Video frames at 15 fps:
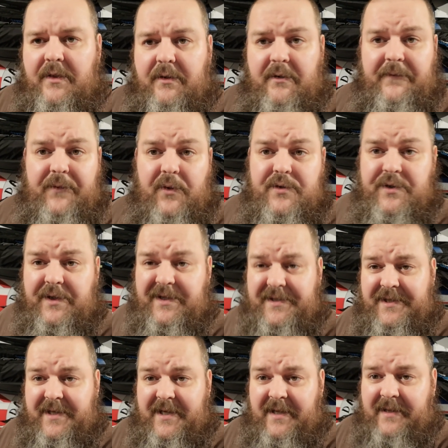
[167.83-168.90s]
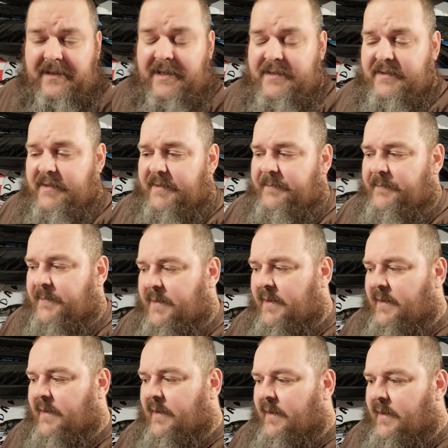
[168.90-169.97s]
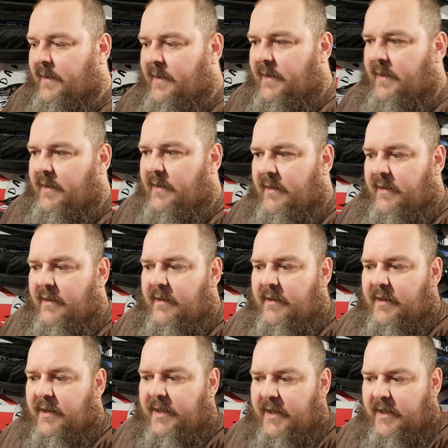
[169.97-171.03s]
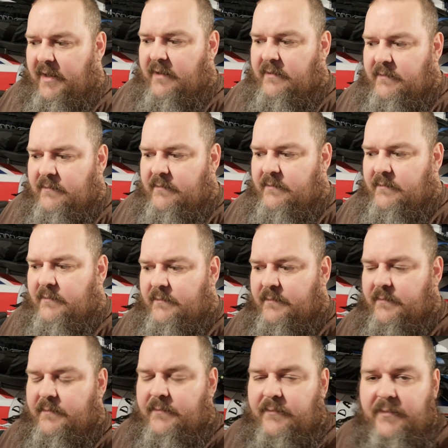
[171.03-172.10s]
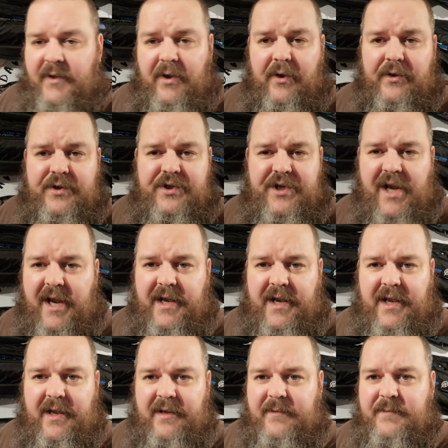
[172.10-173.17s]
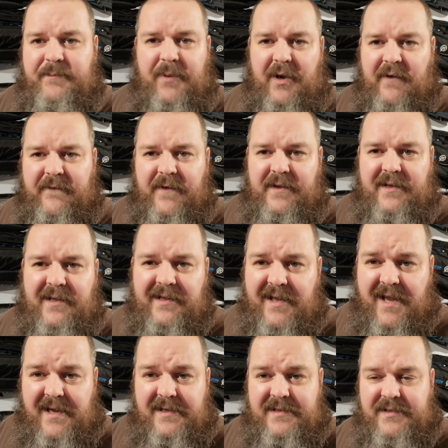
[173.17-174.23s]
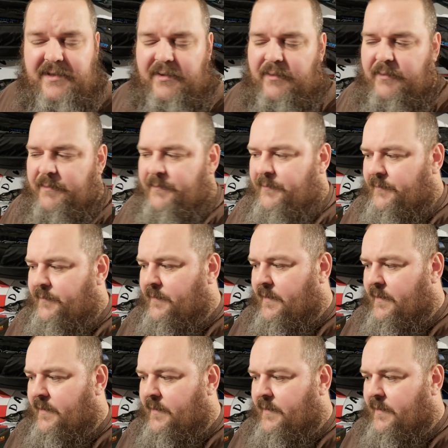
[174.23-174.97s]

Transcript: The reviews on this channel actually. Again, they looked shiny and perfect and nice, you know.